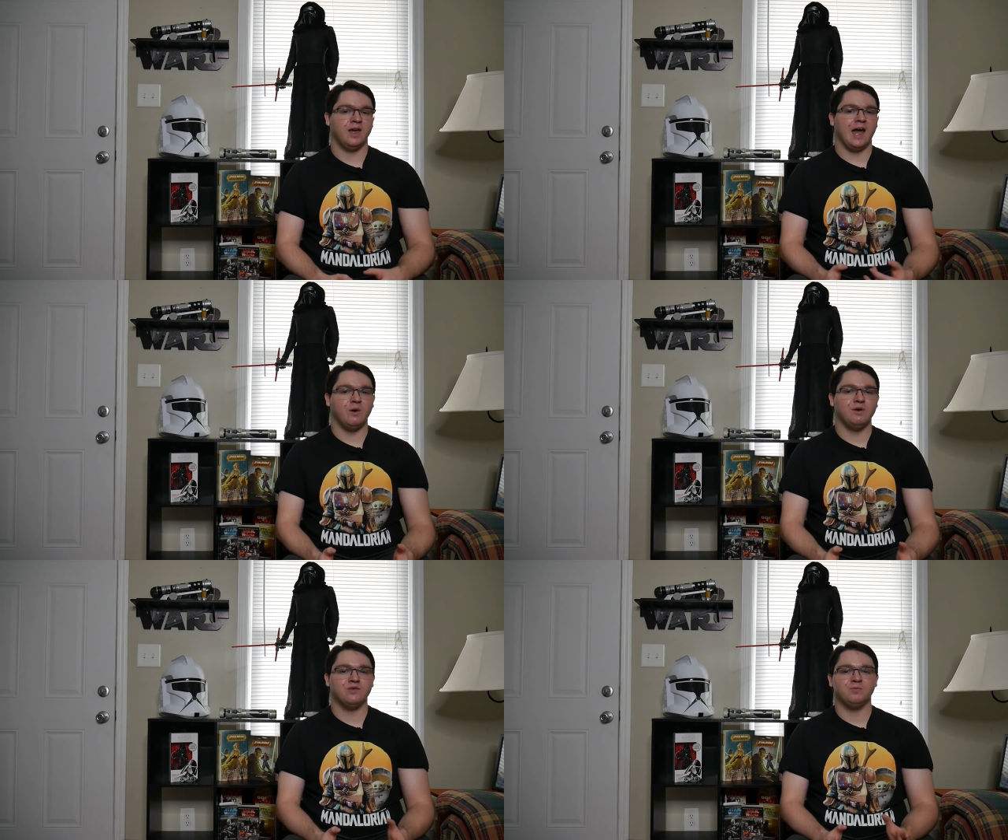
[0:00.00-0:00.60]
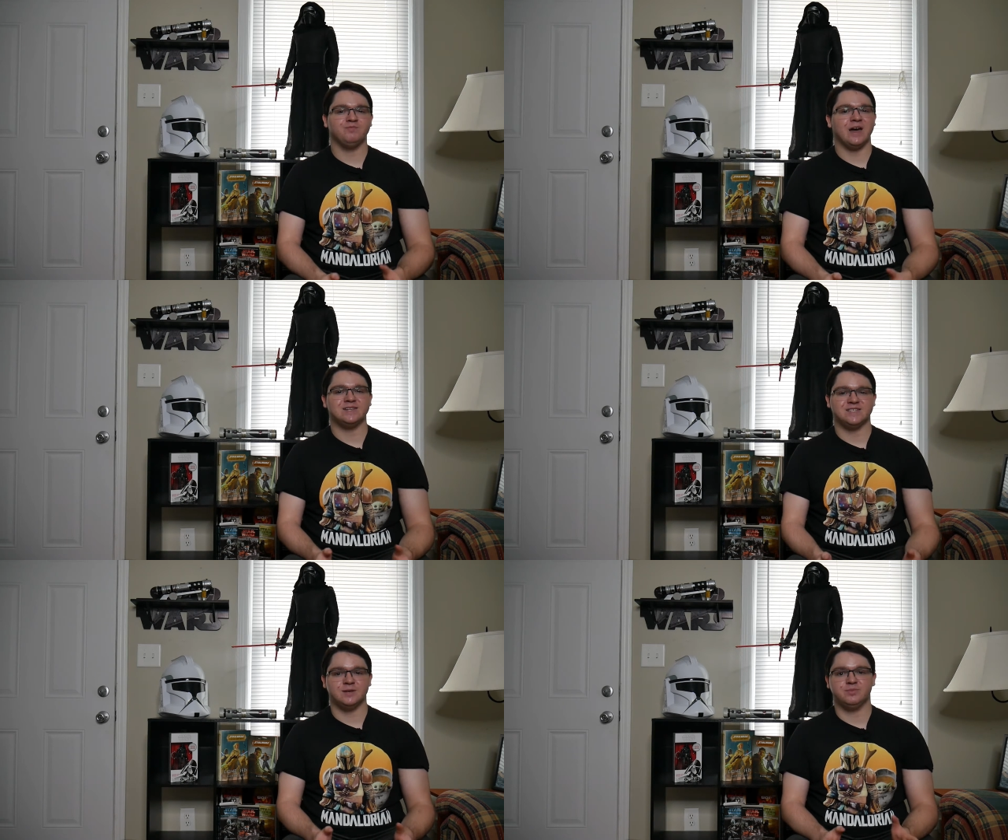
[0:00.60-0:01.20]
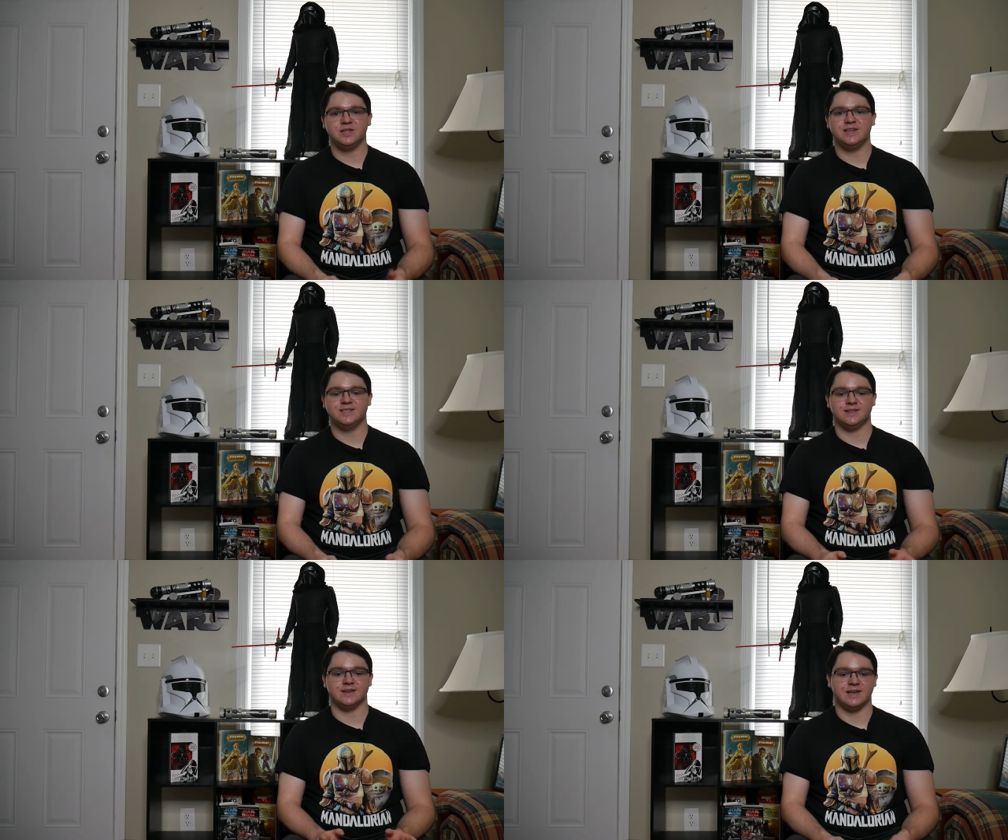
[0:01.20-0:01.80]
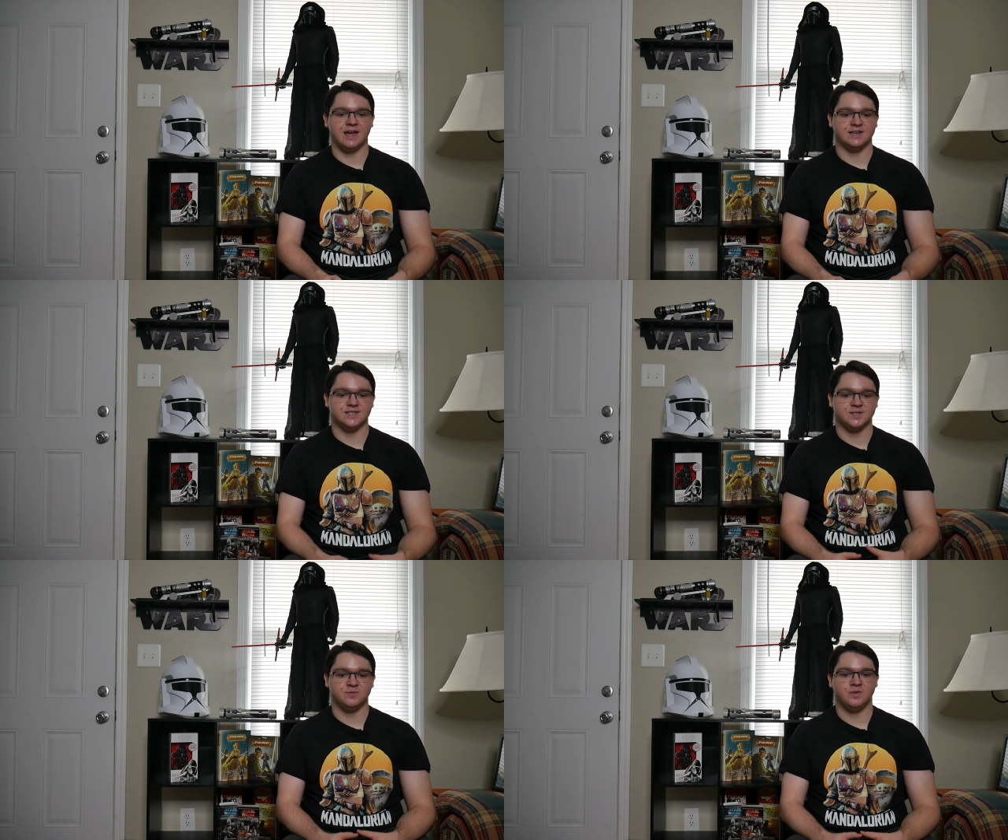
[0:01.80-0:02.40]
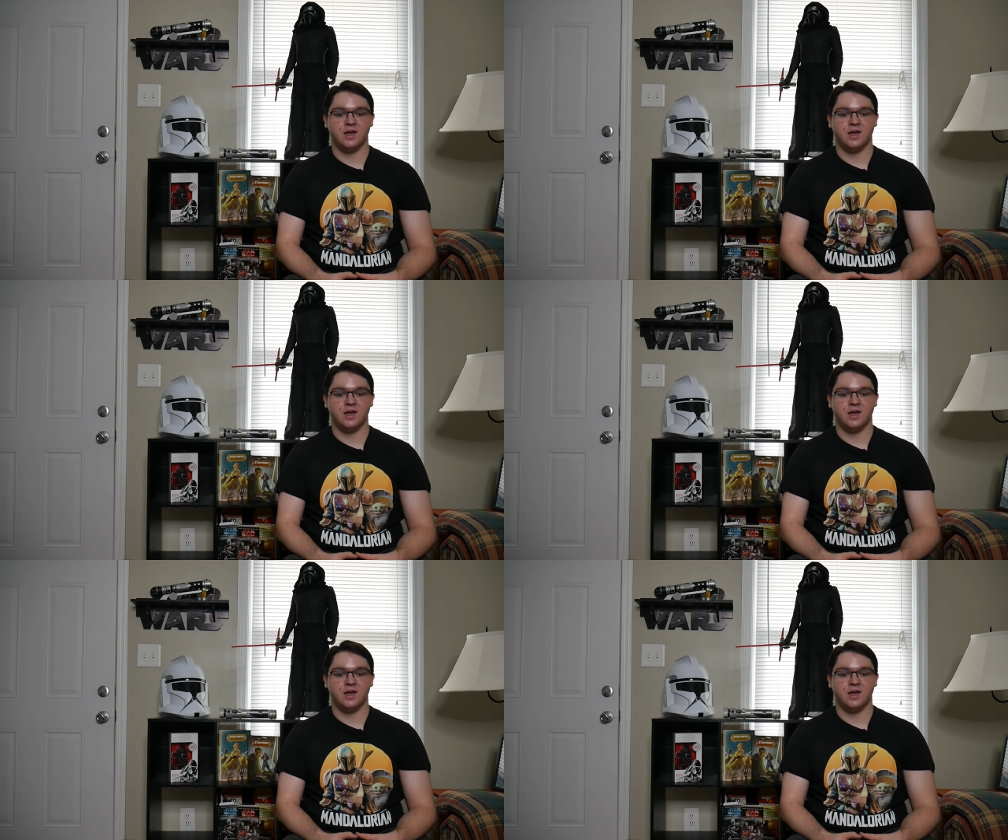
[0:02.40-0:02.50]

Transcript: However, that simply isn't the case